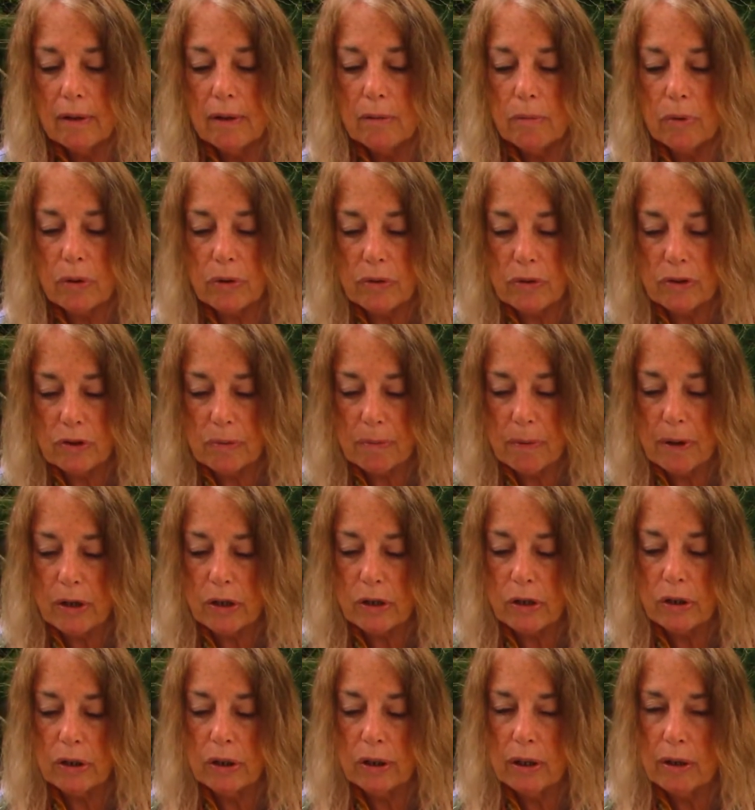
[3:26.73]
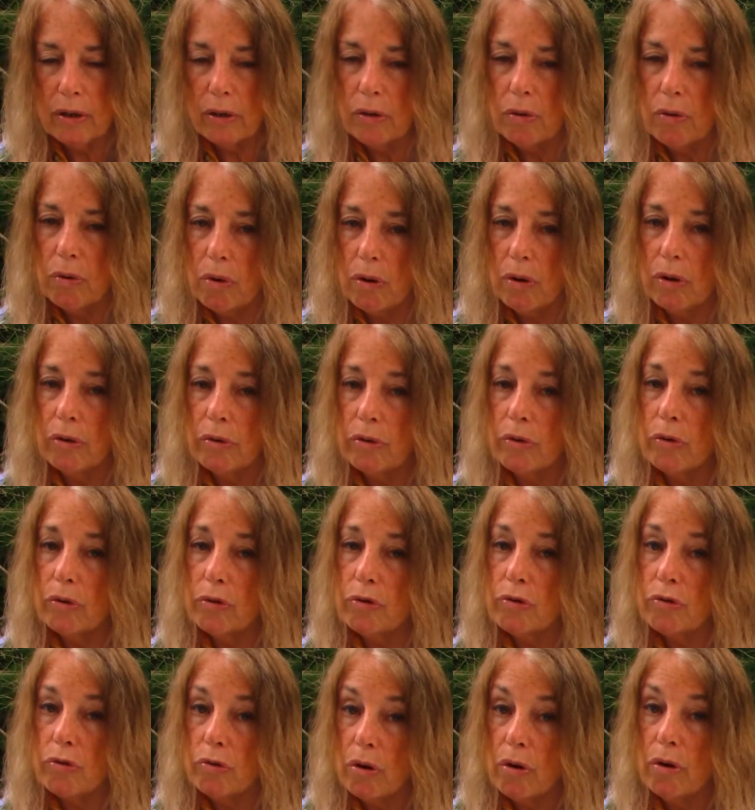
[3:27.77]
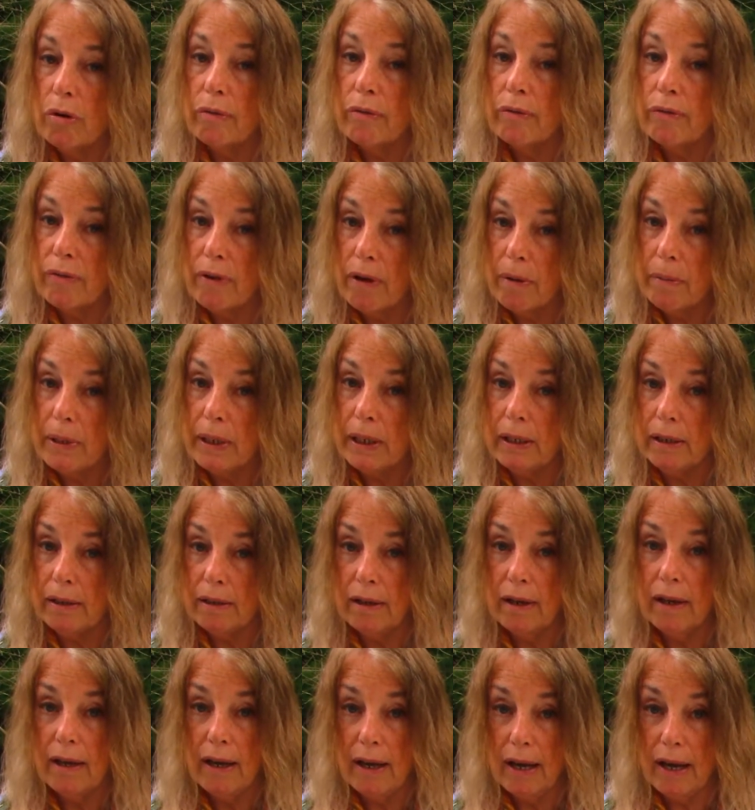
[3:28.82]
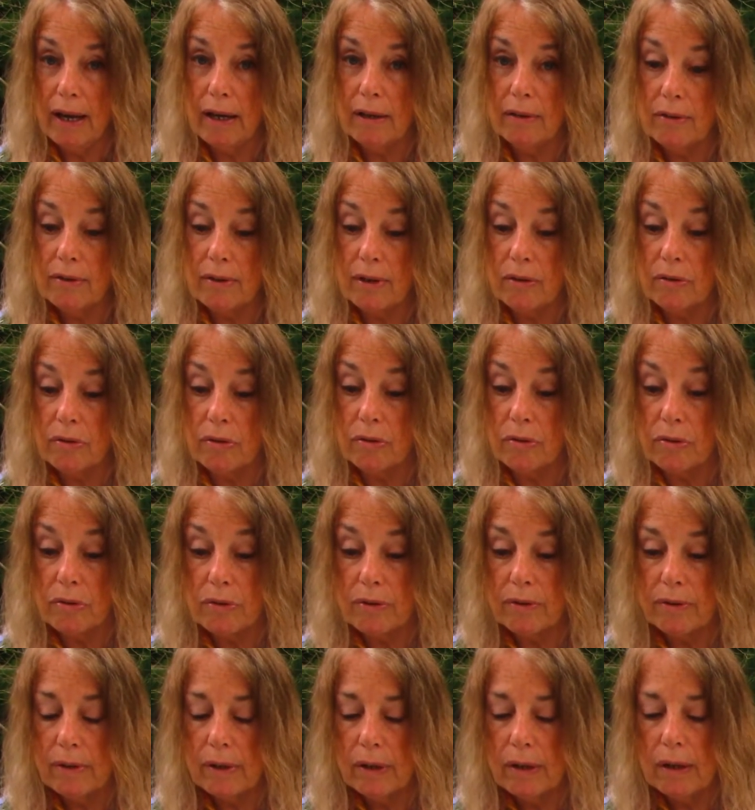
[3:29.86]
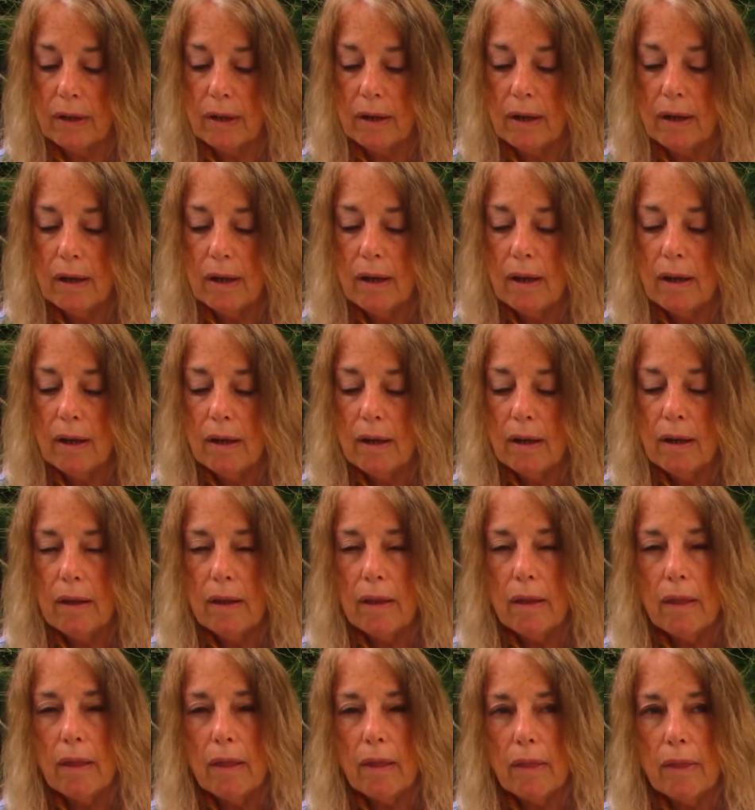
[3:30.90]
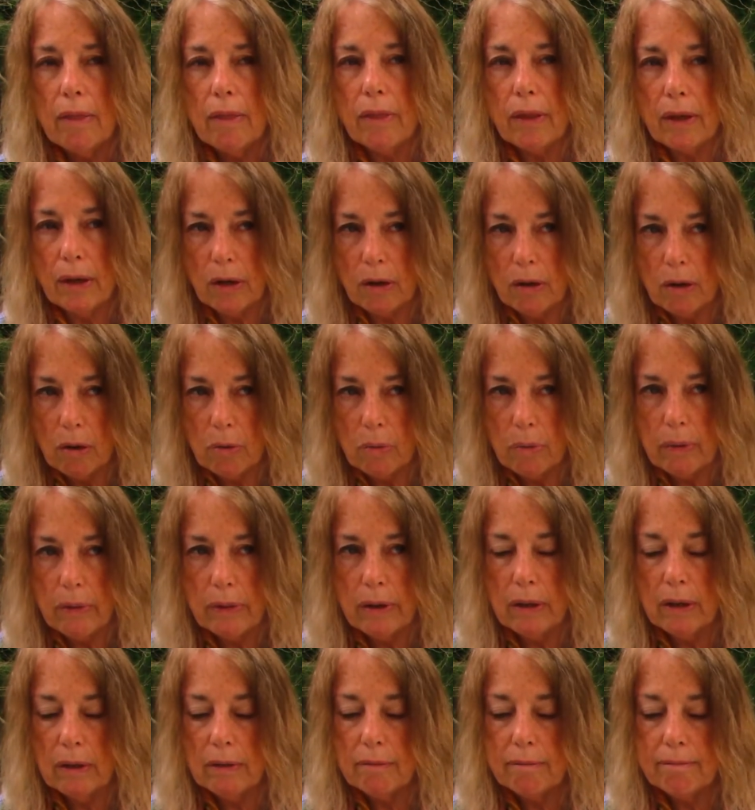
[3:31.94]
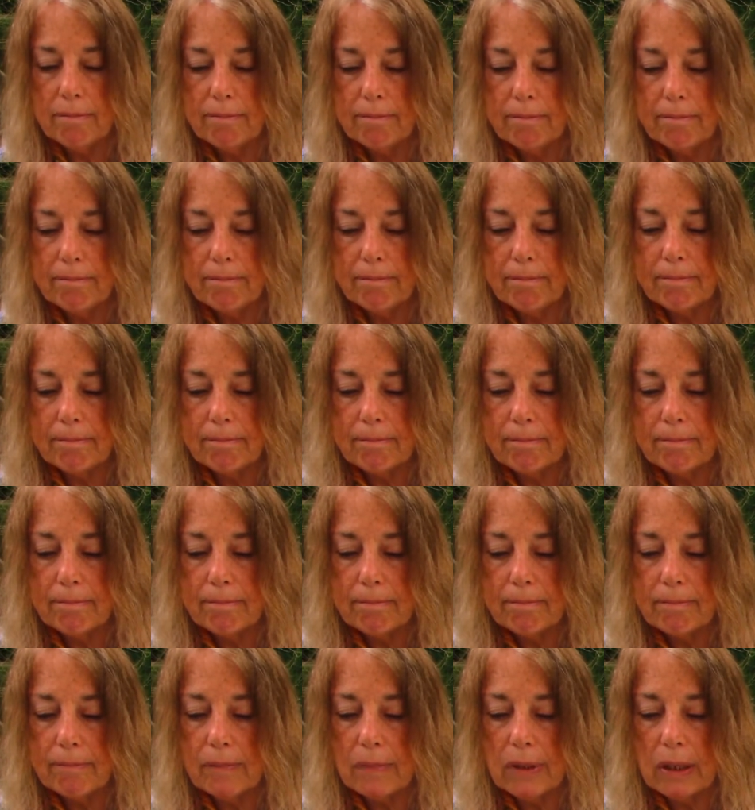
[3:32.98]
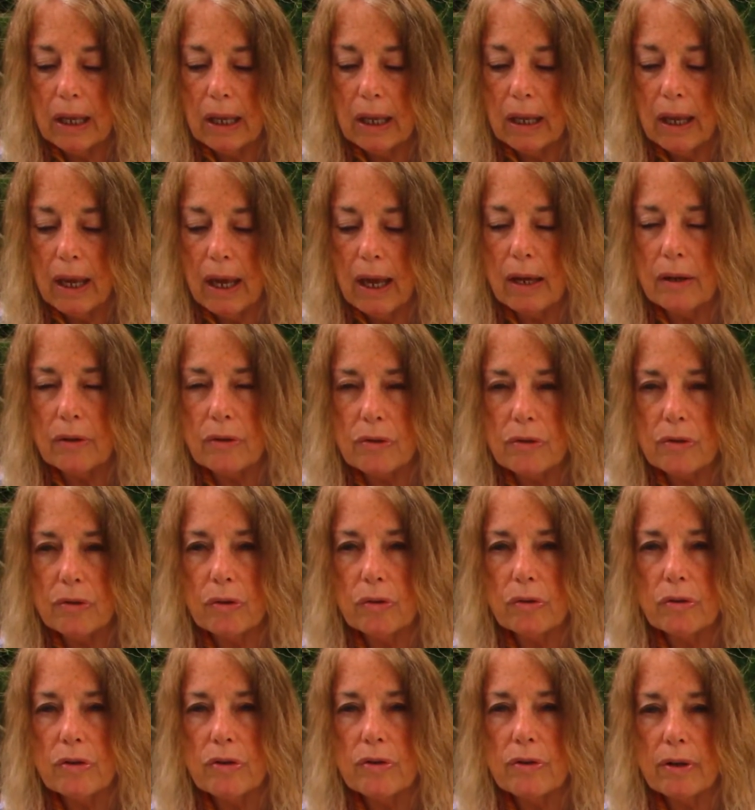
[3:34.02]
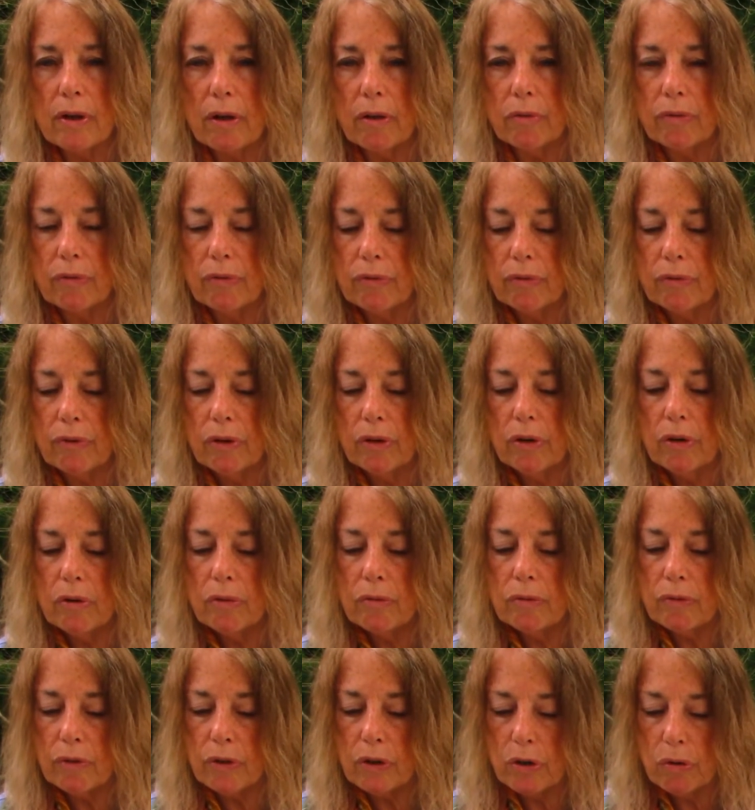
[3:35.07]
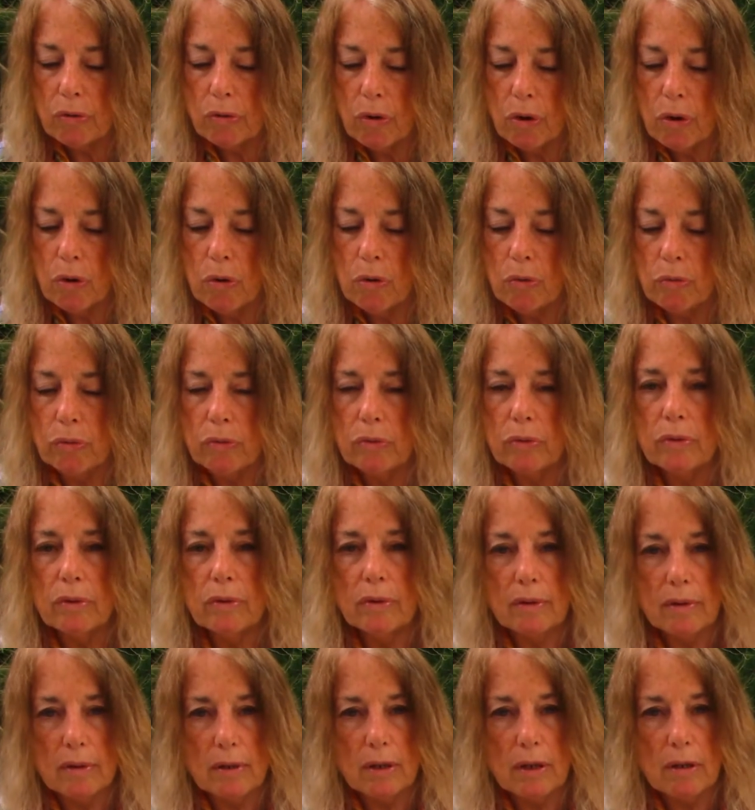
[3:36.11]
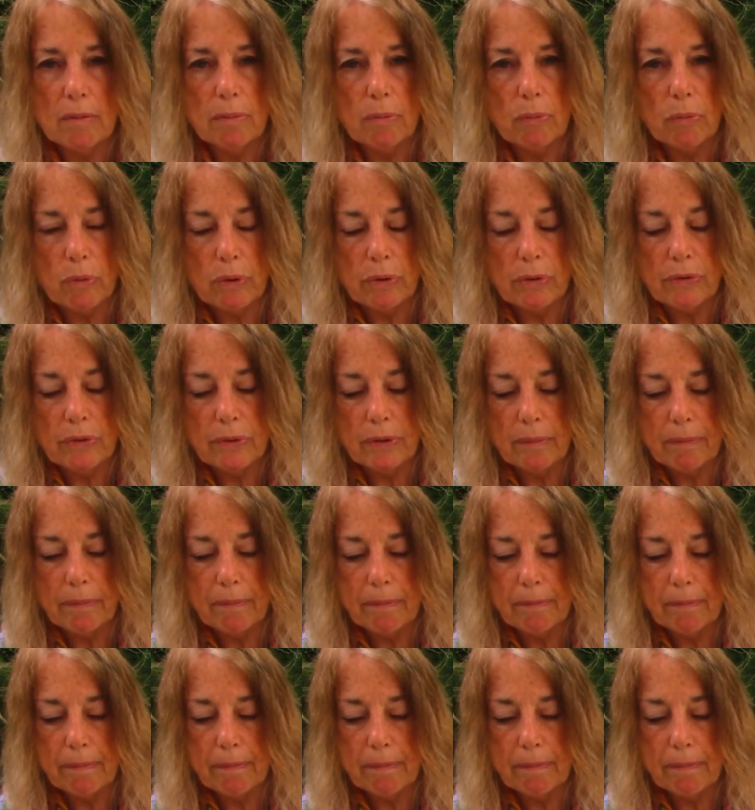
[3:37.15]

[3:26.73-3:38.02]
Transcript: Most especially, call on those strong feminine ancestors. Then go within and search self for your own deep wisdom.